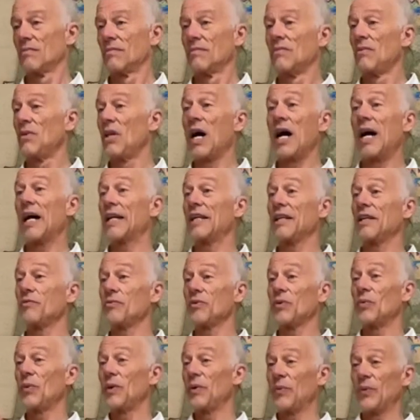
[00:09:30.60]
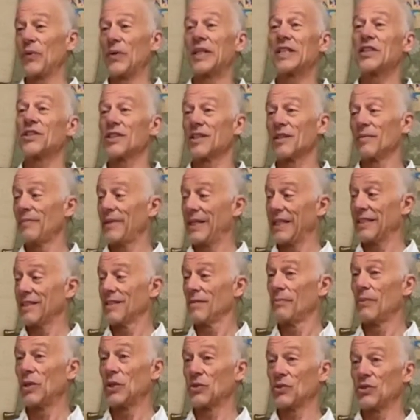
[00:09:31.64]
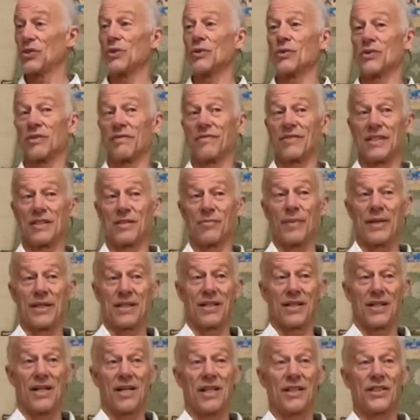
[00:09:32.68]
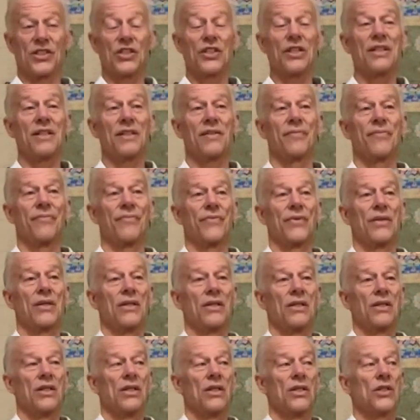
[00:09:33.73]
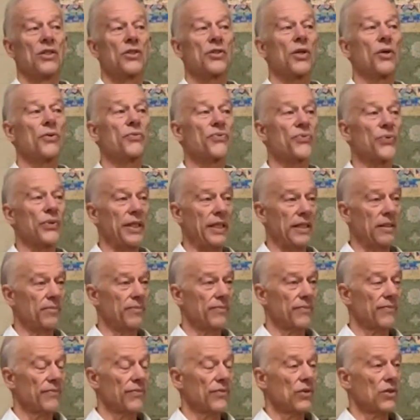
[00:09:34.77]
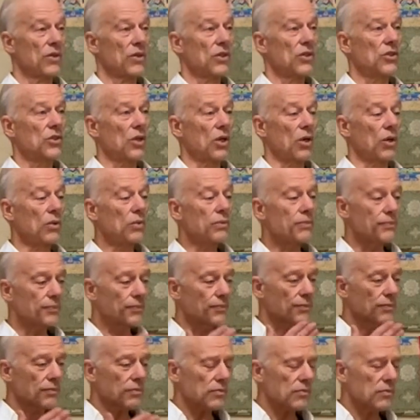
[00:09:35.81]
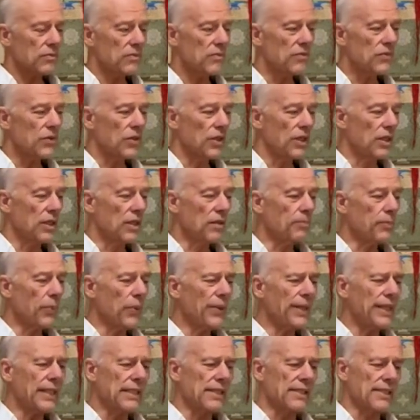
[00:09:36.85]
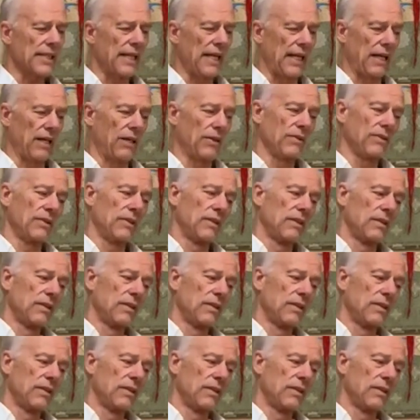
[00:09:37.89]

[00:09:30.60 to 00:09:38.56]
not if we wish to make the most use of this methodology. So, freedom. So, the point is now,